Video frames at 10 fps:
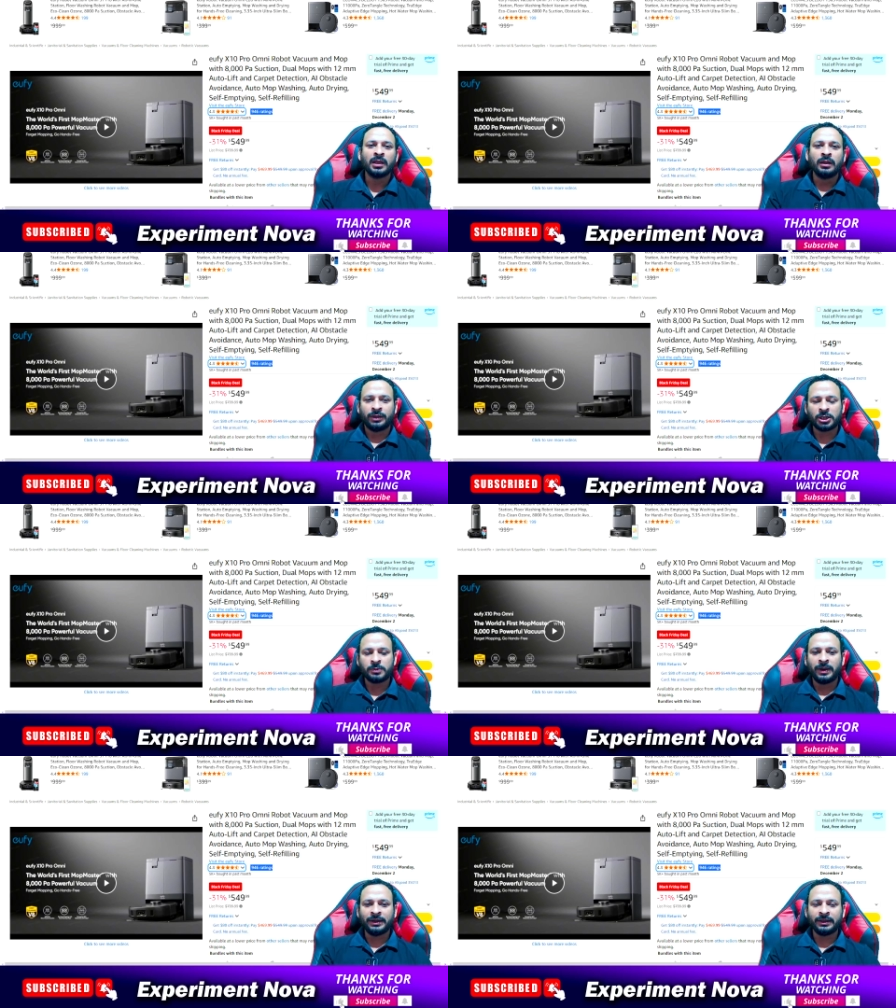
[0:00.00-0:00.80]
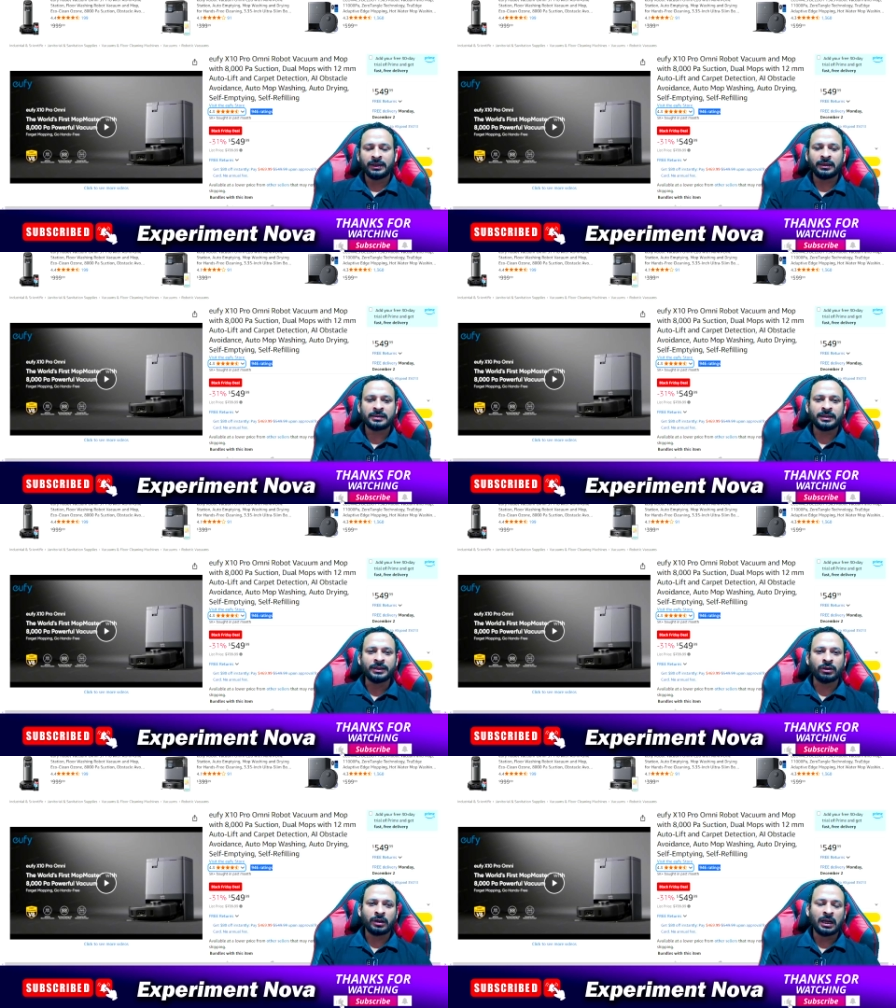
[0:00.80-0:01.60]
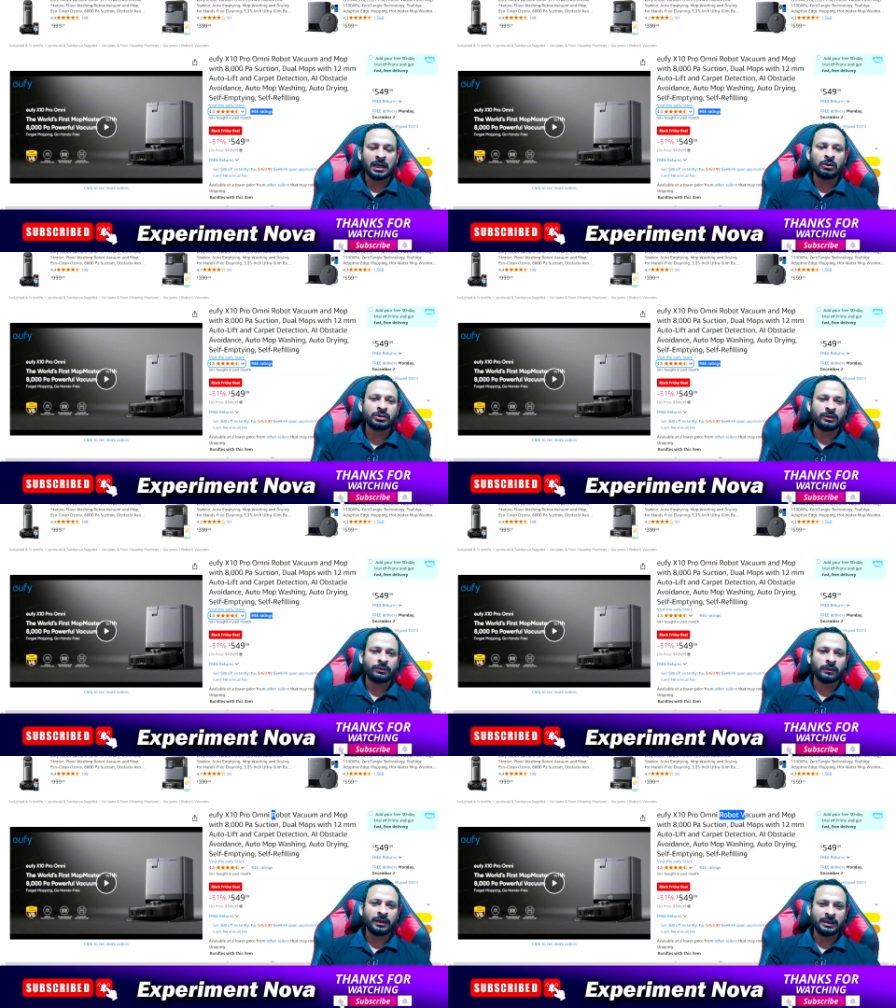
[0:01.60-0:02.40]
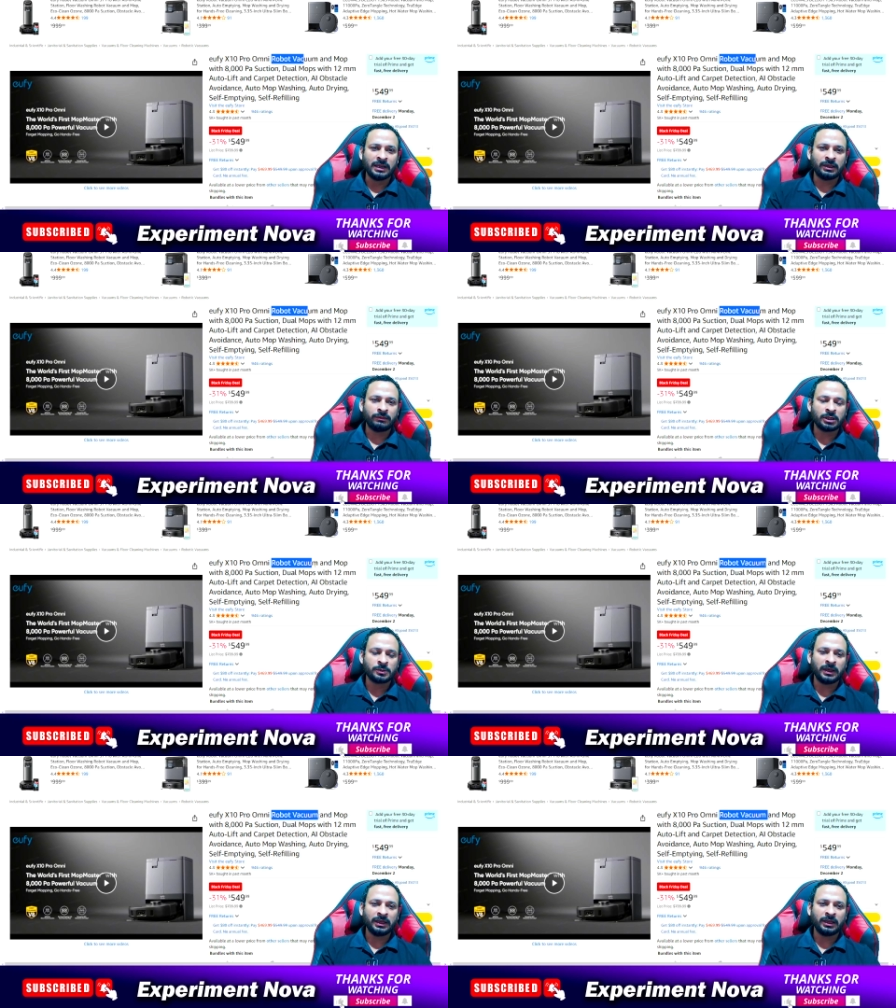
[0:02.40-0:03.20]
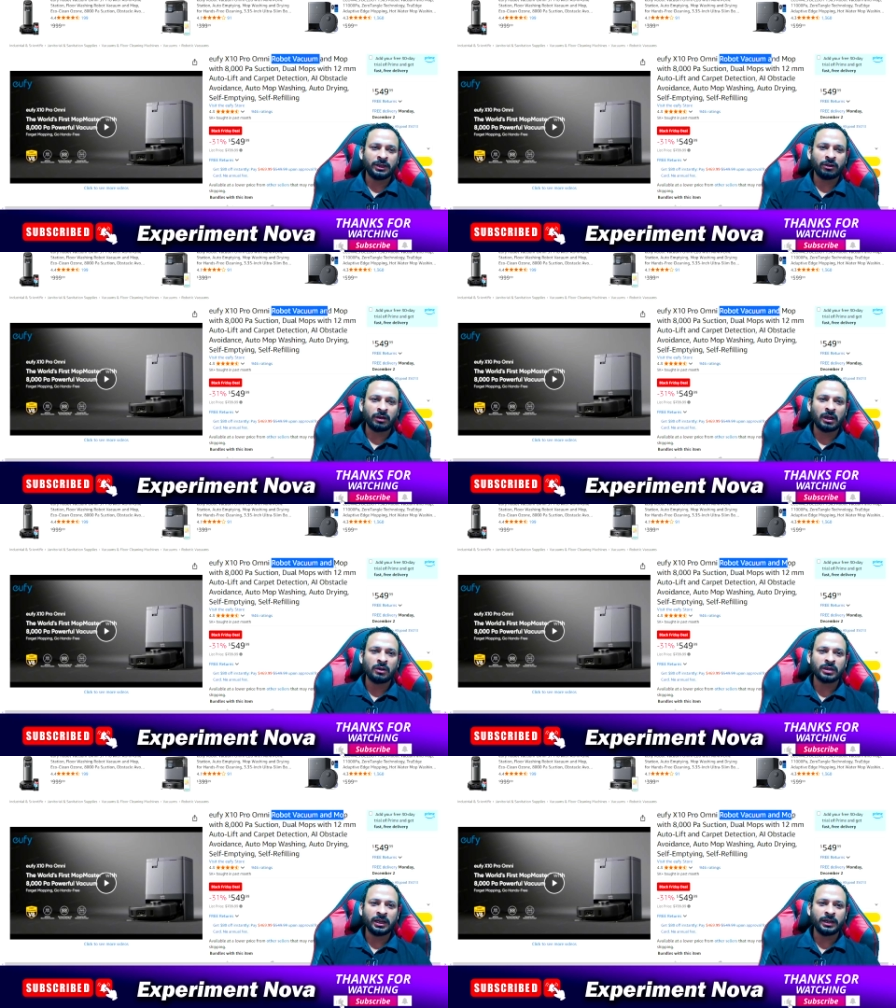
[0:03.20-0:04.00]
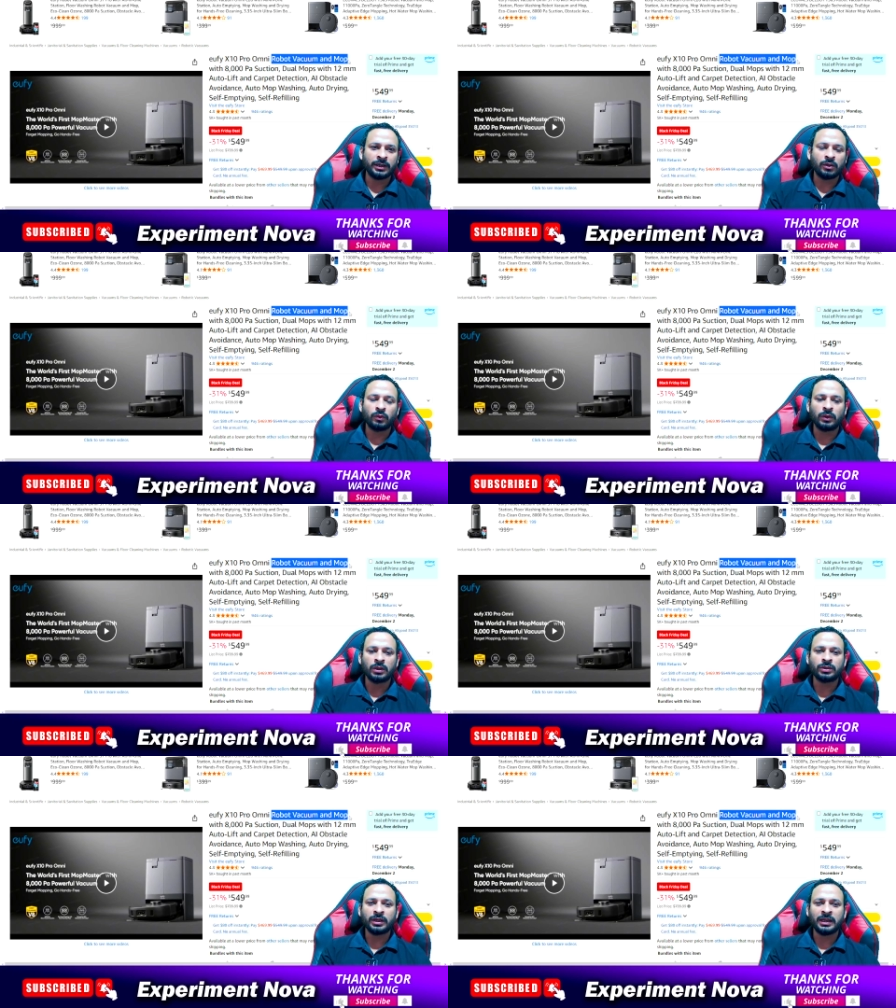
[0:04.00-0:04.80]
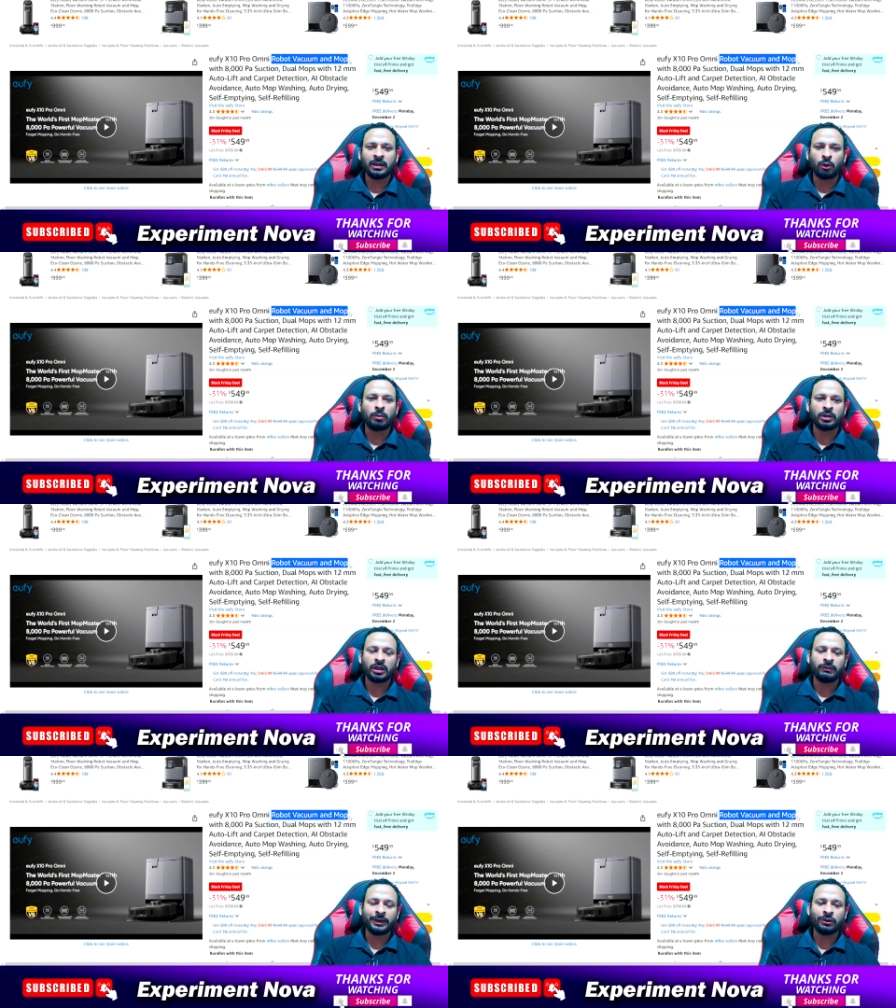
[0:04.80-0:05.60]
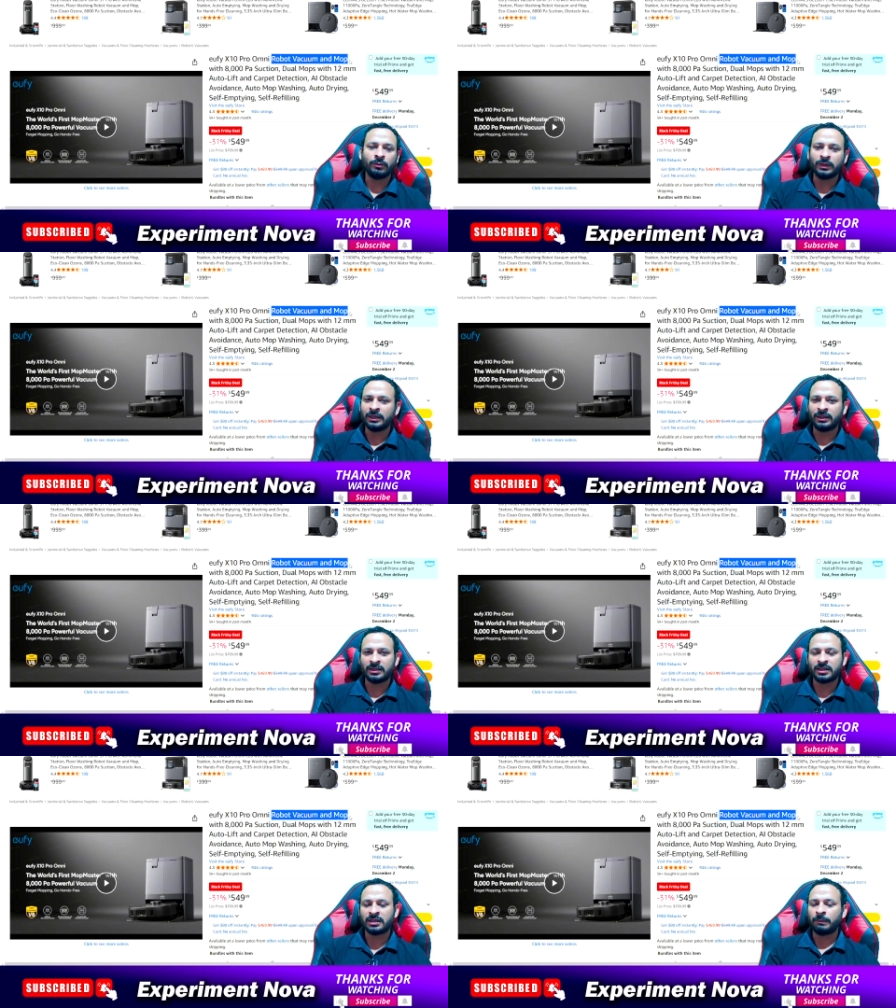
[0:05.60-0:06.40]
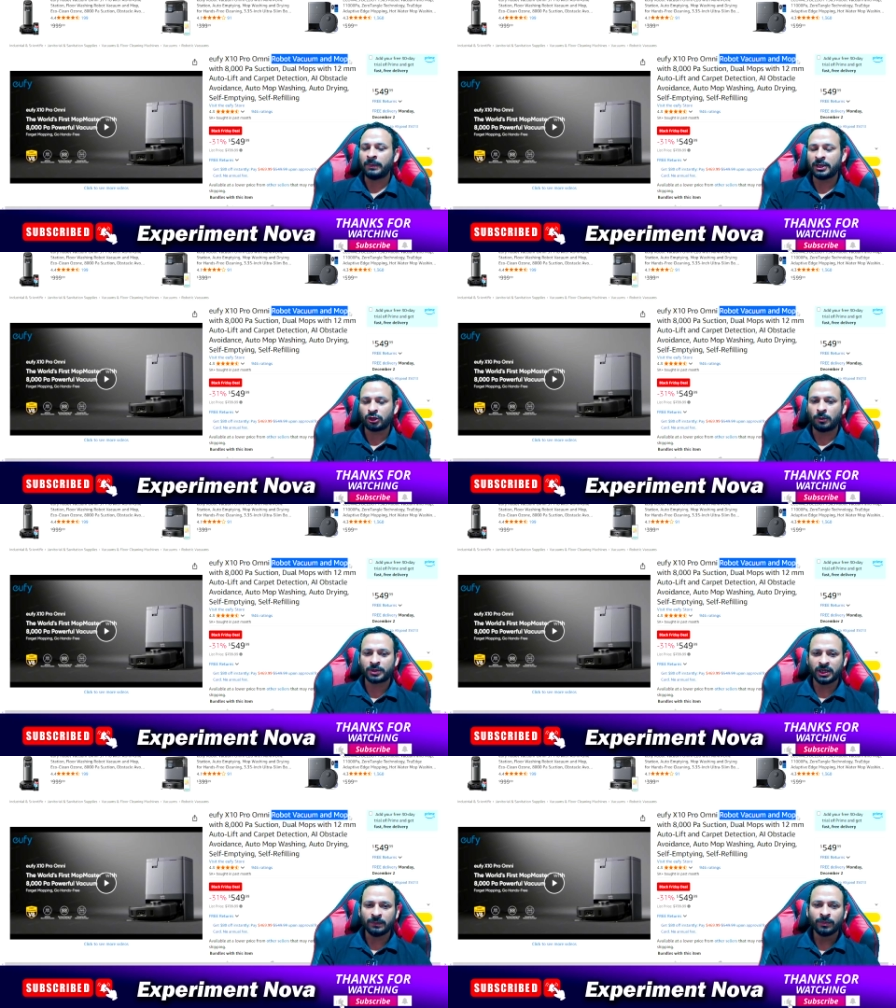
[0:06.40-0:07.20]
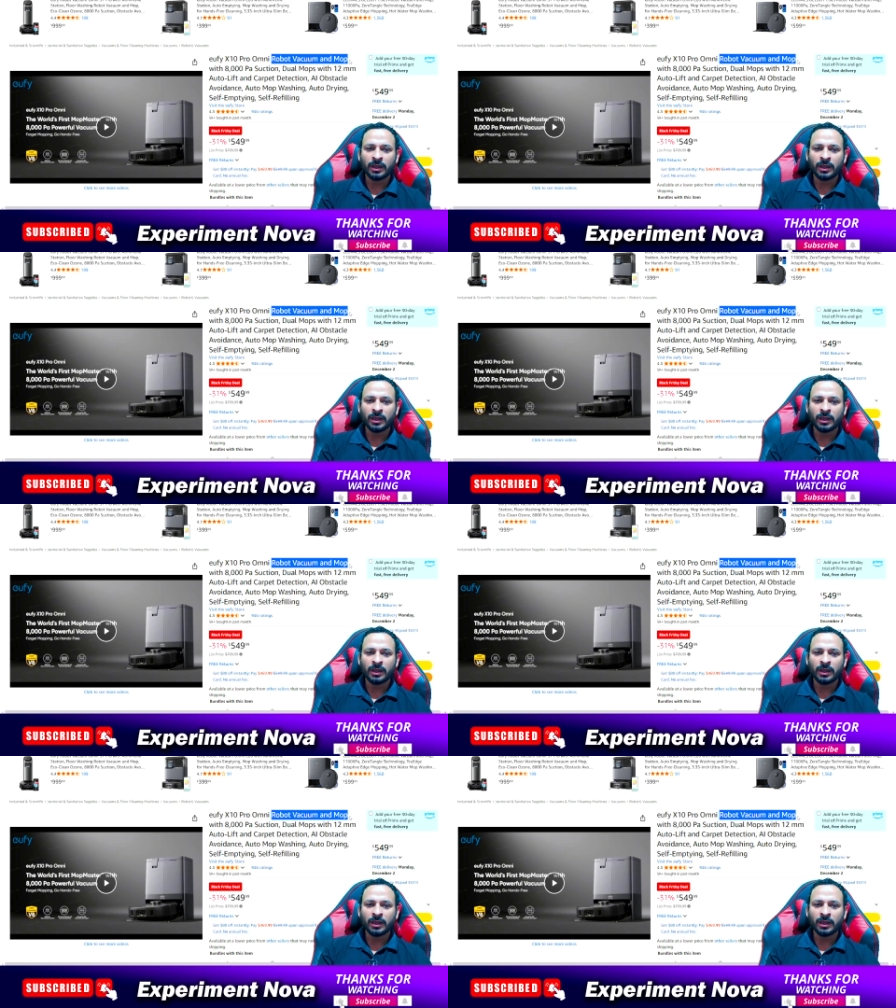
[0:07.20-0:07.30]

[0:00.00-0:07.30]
dust particles in your house. If you have any kind of dust particle in your house and you want a robotic vacuum, then this is the best option.